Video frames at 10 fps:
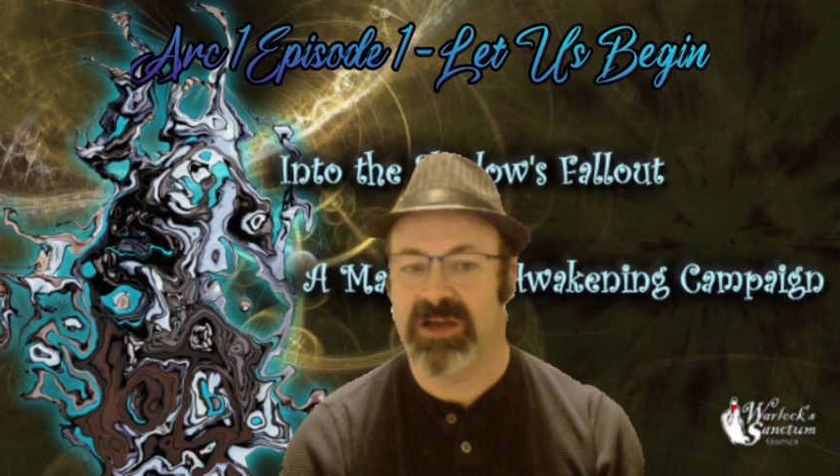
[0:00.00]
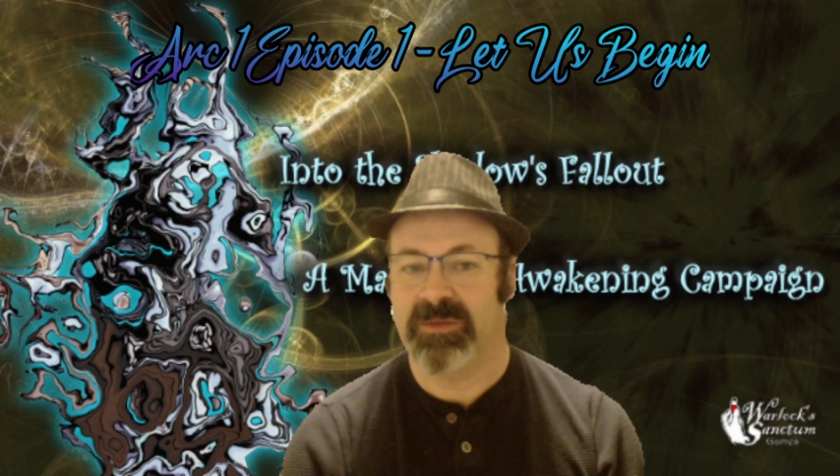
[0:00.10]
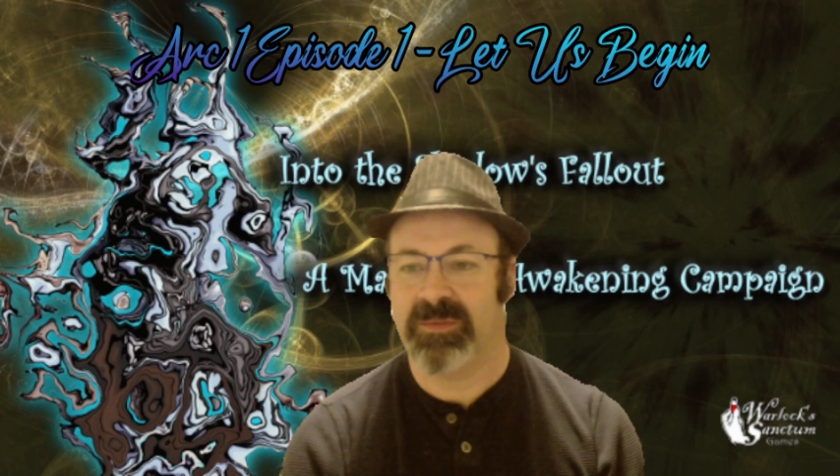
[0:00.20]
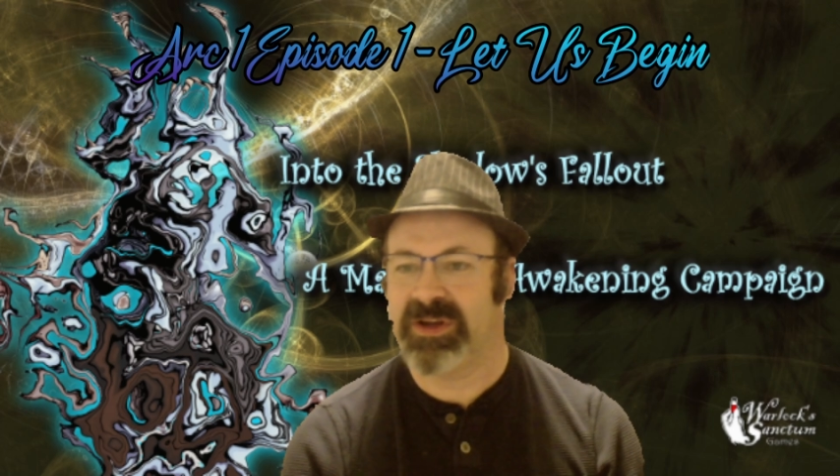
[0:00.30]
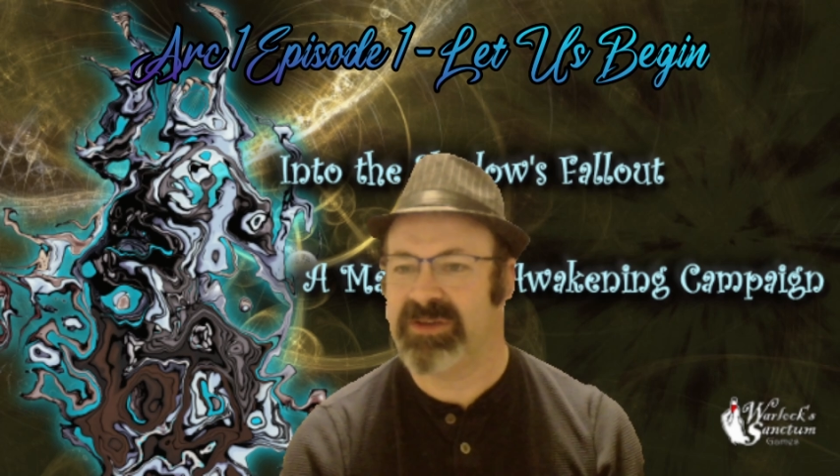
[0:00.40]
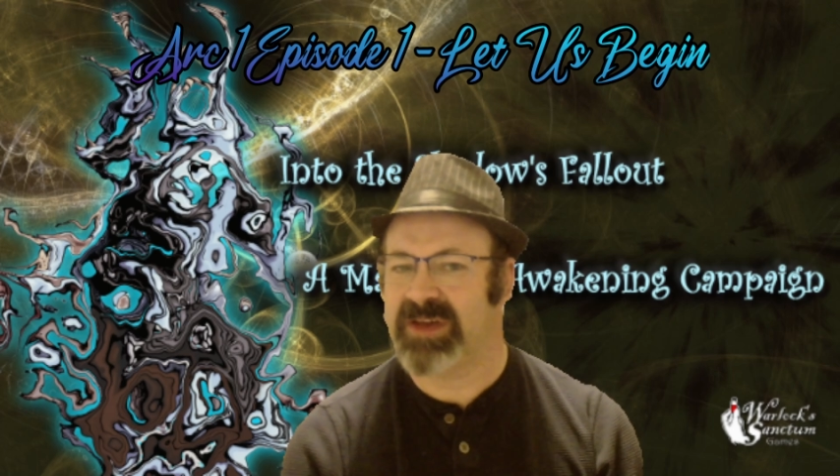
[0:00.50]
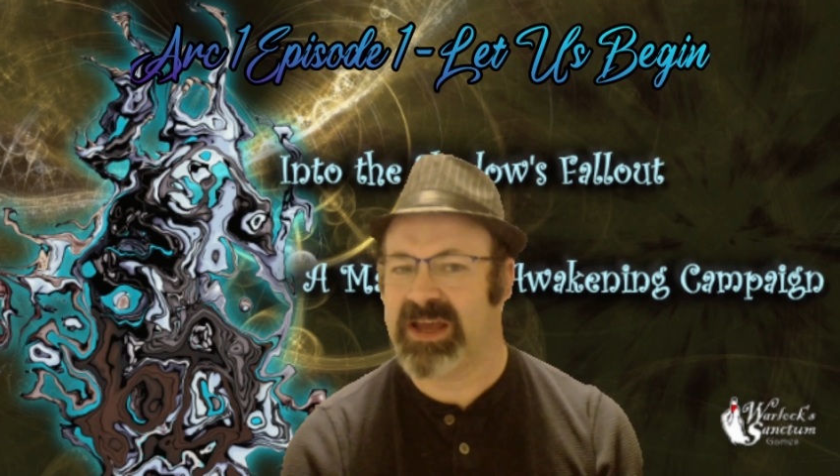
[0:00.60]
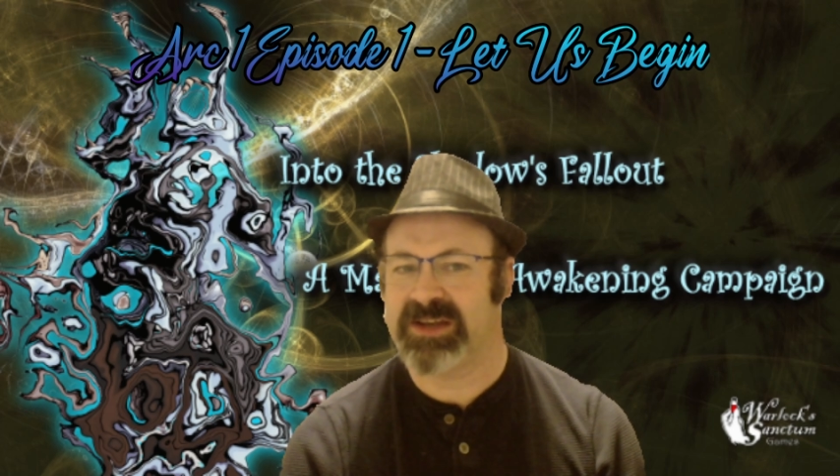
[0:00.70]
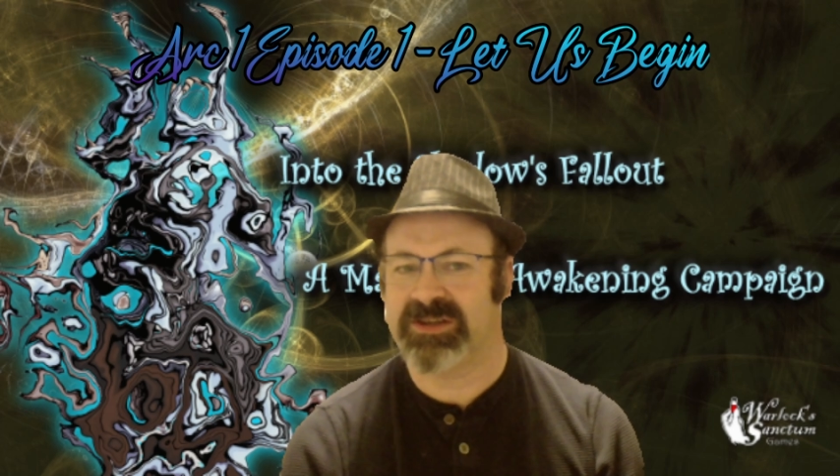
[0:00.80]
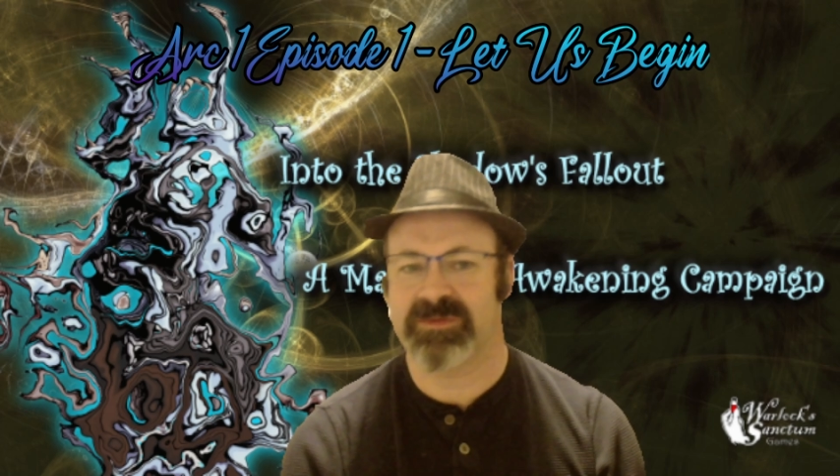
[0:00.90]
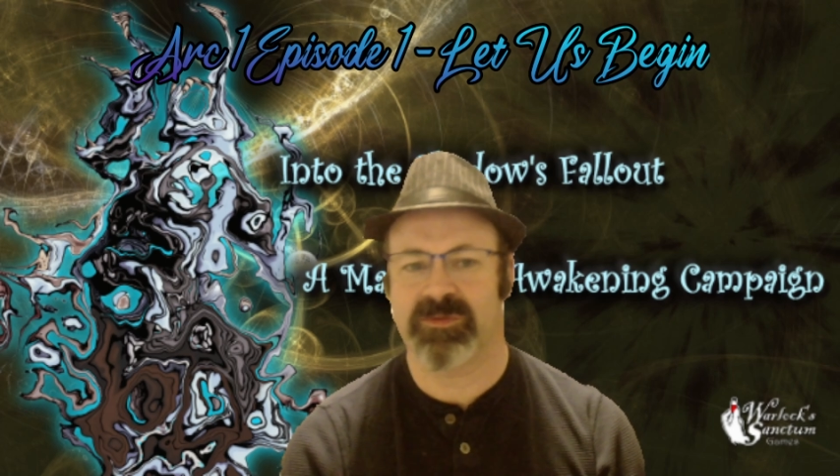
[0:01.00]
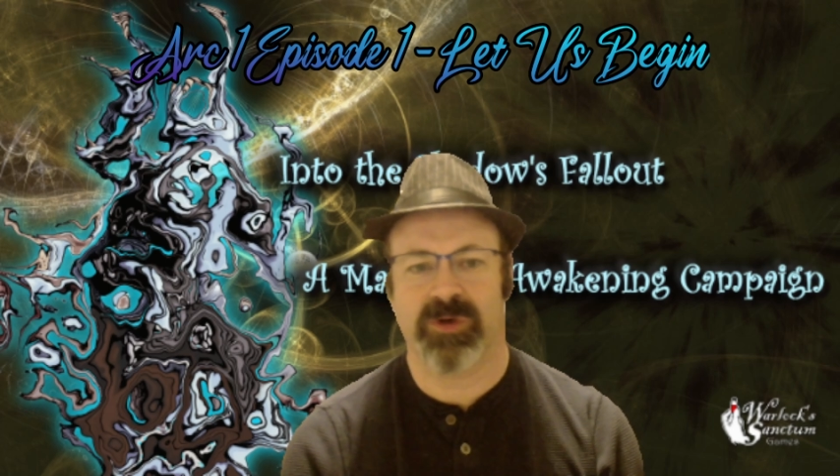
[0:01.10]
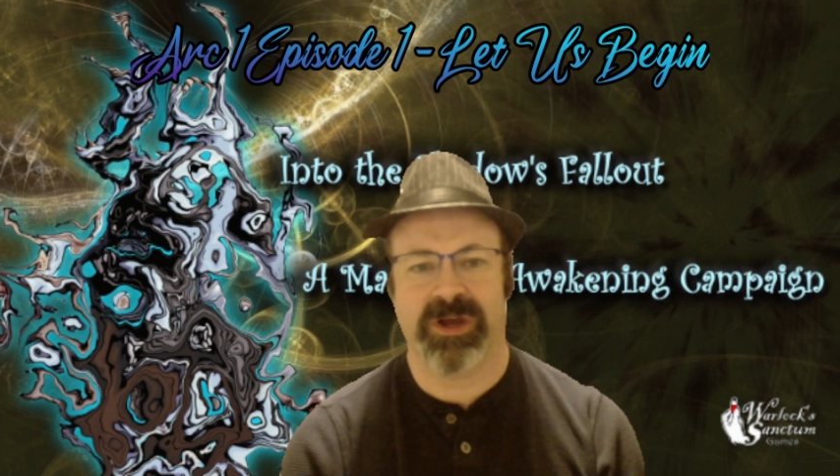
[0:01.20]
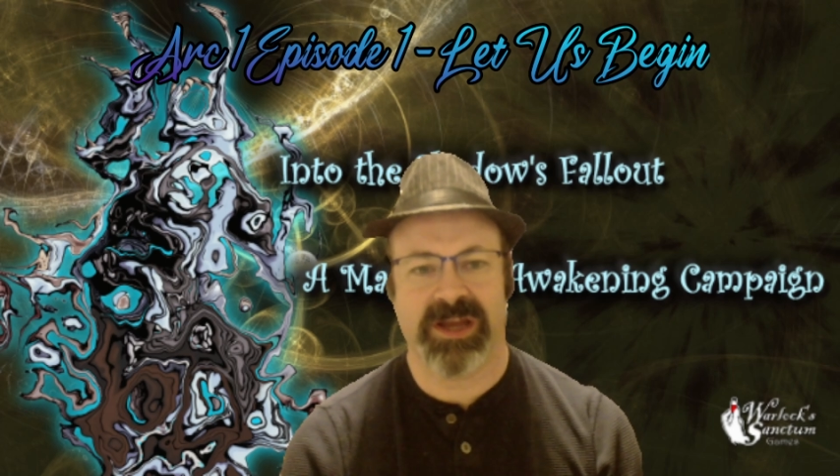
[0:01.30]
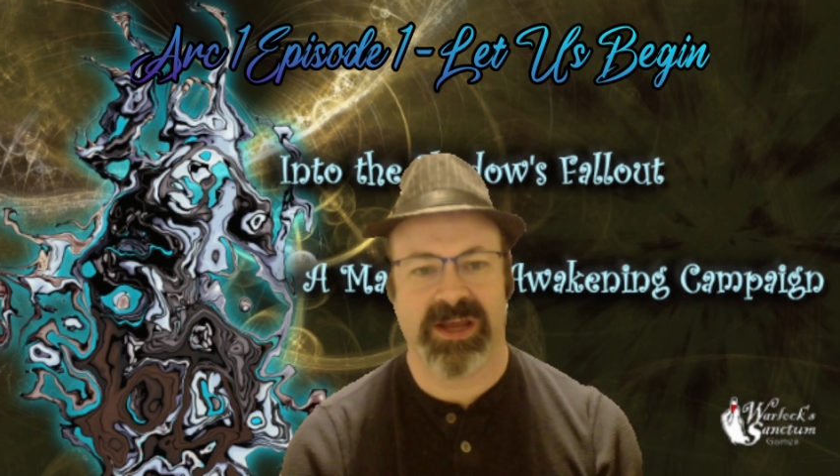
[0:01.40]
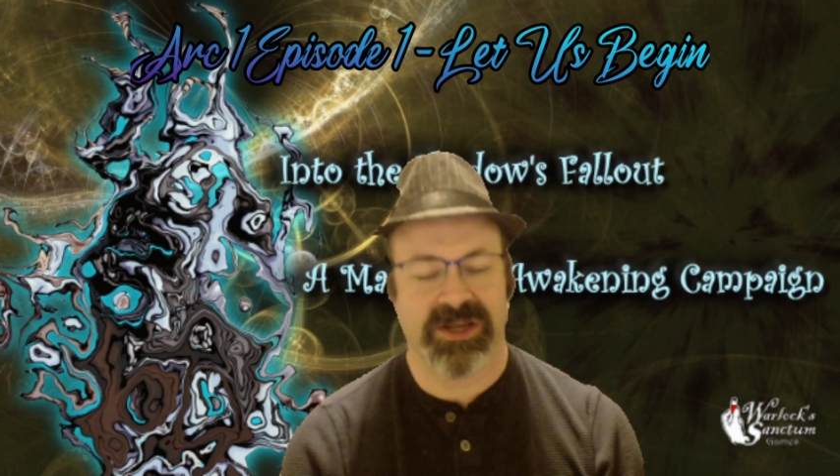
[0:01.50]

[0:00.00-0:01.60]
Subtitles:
but have had some great